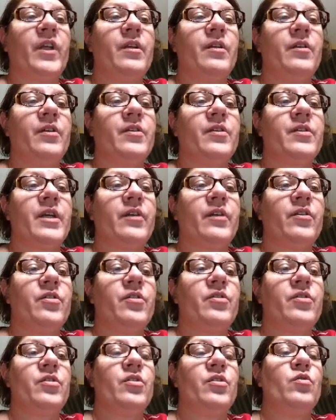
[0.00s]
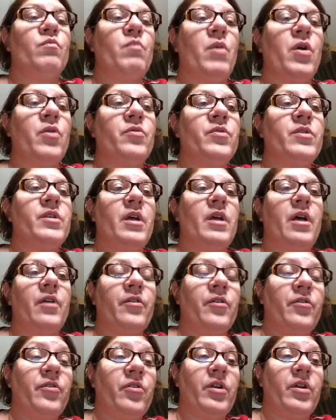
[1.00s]
It looks like there's two modes,
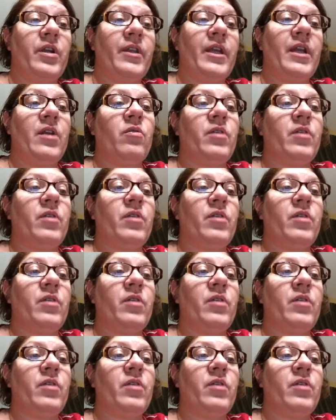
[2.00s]
although they